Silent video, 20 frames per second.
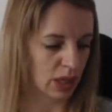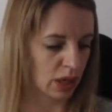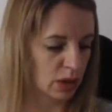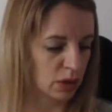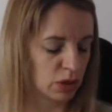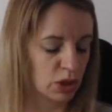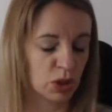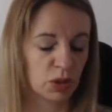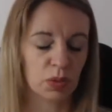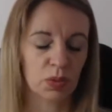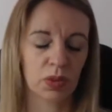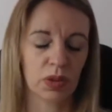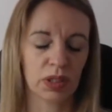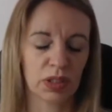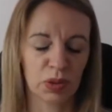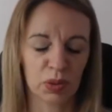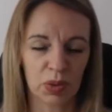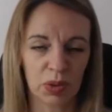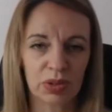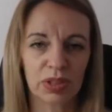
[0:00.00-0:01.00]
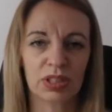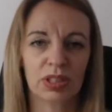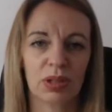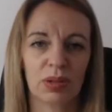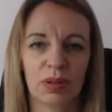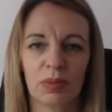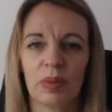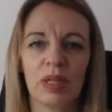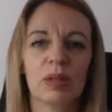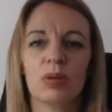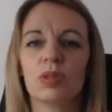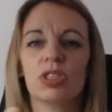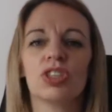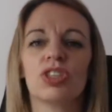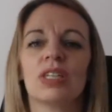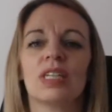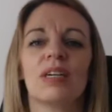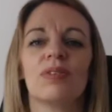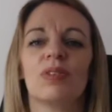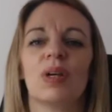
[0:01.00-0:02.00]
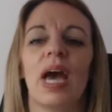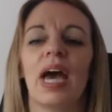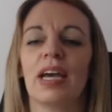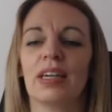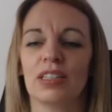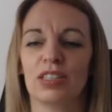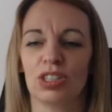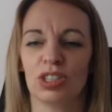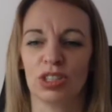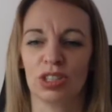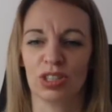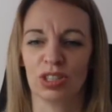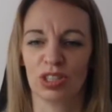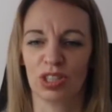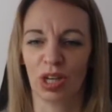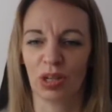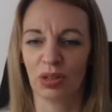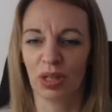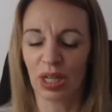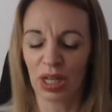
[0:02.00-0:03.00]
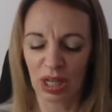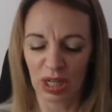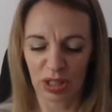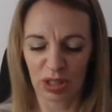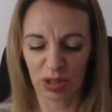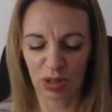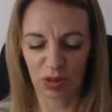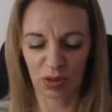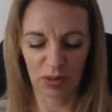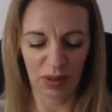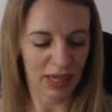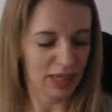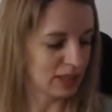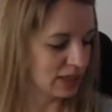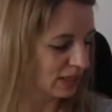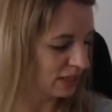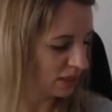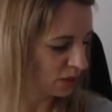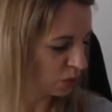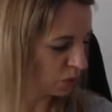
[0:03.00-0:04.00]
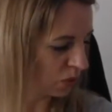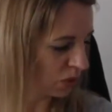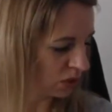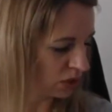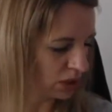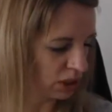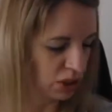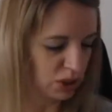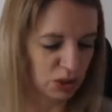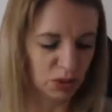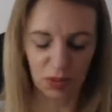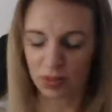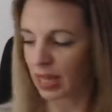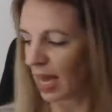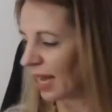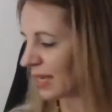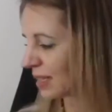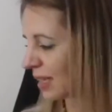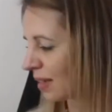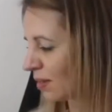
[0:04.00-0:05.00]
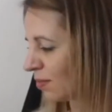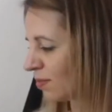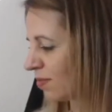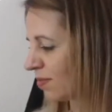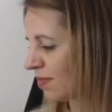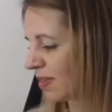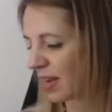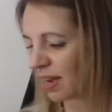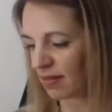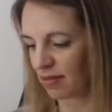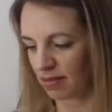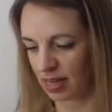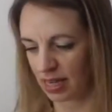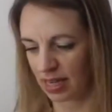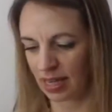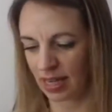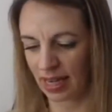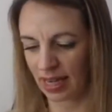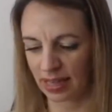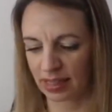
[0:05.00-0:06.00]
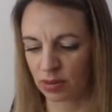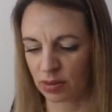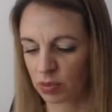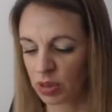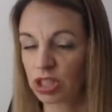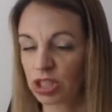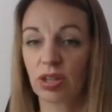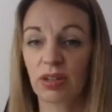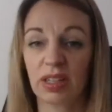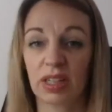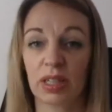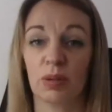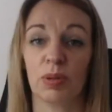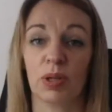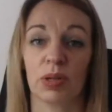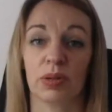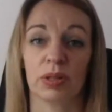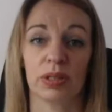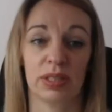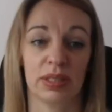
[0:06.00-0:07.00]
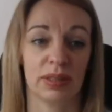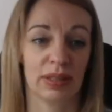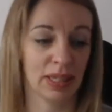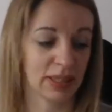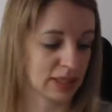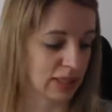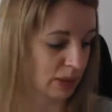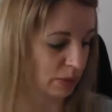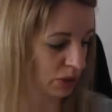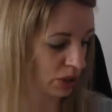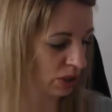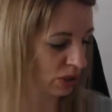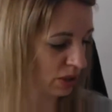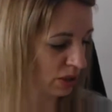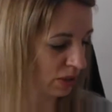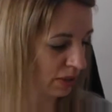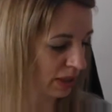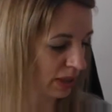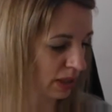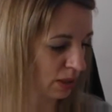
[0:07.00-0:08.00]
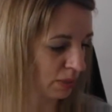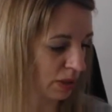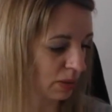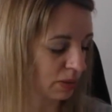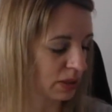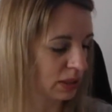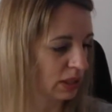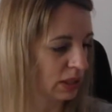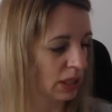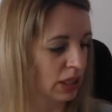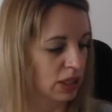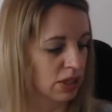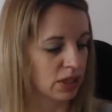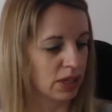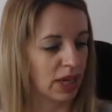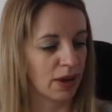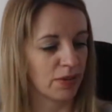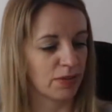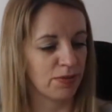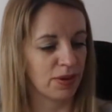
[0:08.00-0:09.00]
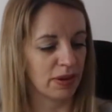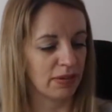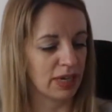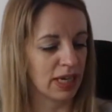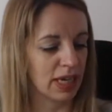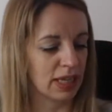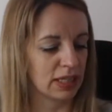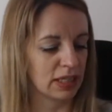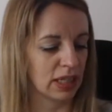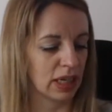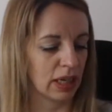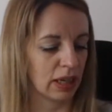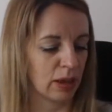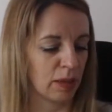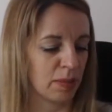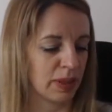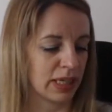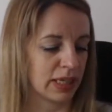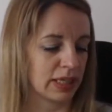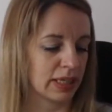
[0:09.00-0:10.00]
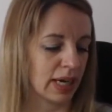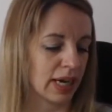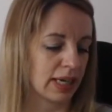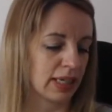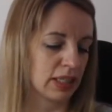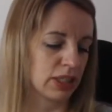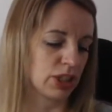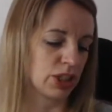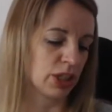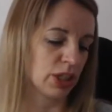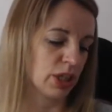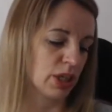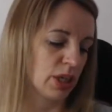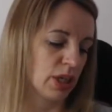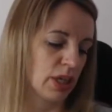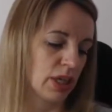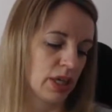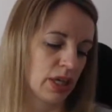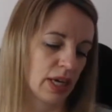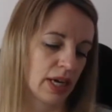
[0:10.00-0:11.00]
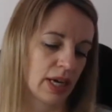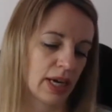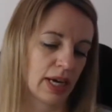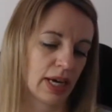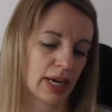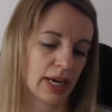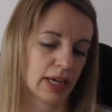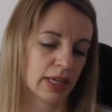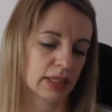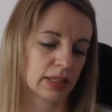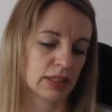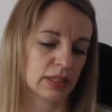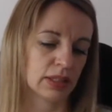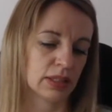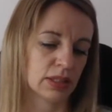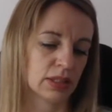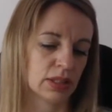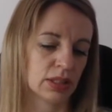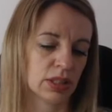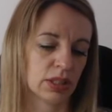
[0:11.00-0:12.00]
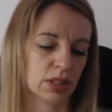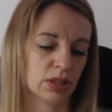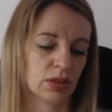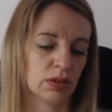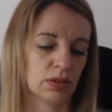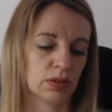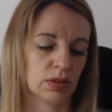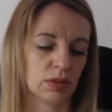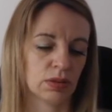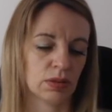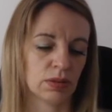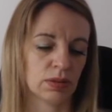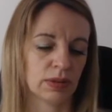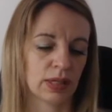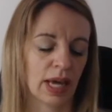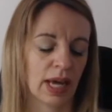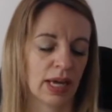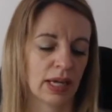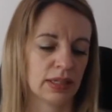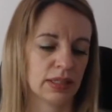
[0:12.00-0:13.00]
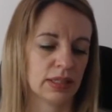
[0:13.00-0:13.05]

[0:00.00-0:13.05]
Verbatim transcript: you also, we always try and give you extras. So you, in this one, you get a very handy, we should look in the box, that's how we should do it in a moment. You get a very handy little bead gauge, and you get